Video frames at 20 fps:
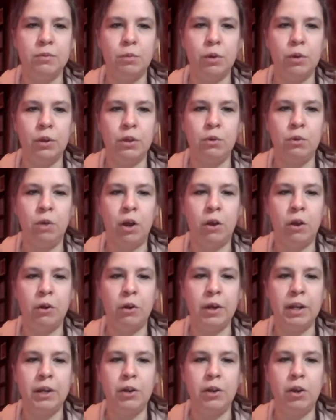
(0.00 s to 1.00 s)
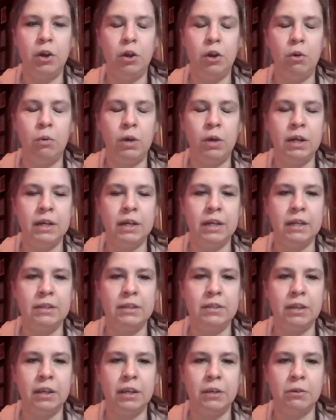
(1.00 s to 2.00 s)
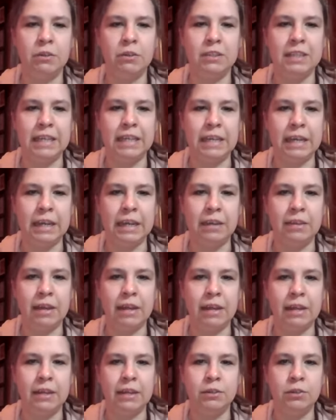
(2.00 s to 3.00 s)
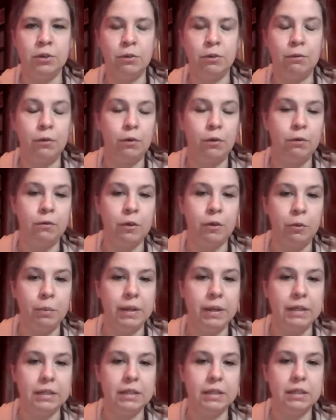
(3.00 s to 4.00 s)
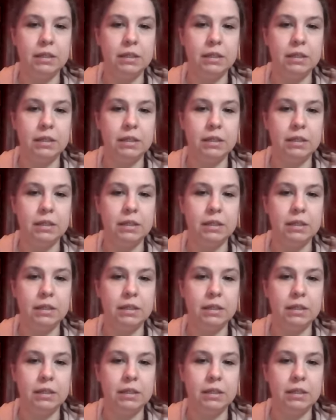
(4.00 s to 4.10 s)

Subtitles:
where you already know what it is that you're seeking that is your fulfillment.